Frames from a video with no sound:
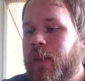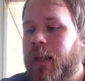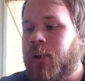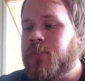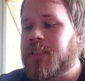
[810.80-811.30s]

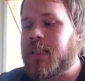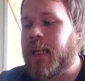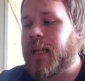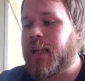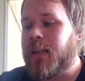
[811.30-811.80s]
I would
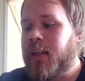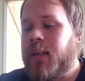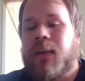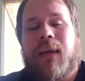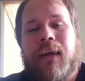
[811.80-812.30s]
say
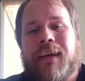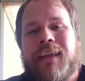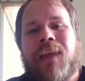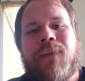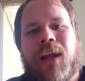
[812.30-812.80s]

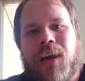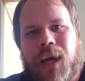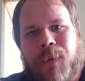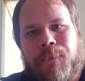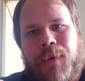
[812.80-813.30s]
give a
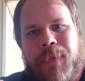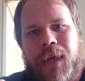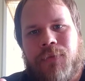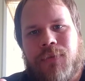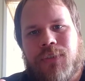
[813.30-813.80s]
comp
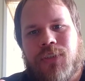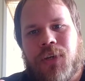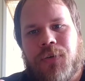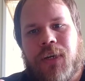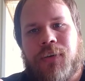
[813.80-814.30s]
amount,
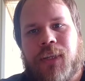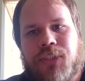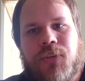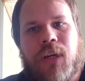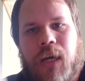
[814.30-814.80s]
so your
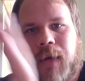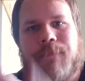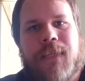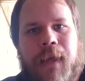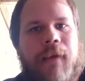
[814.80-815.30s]
initial
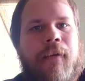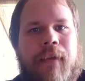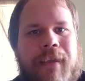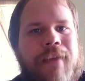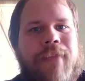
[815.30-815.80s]
comps,
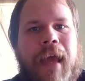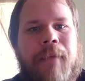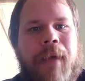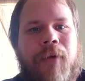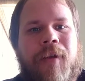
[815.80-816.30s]
give that
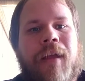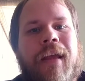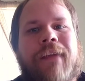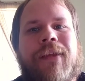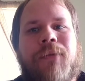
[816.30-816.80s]
amount.
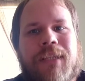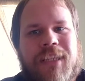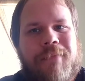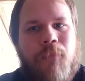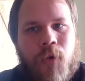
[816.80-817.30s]
If they want to
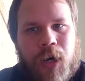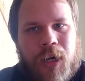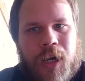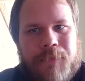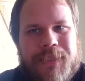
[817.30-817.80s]
see more
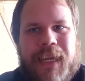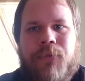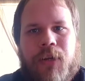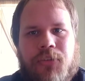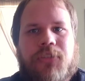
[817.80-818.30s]
comps, I
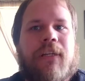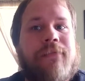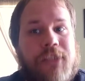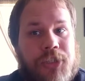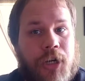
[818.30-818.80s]
would also
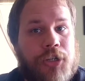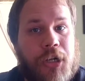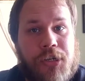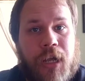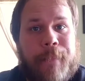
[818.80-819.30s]
give a charge
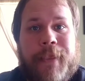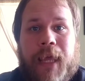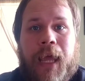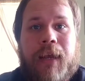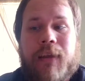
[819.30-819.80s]
on top of
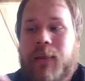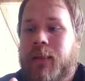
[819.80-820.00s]
that.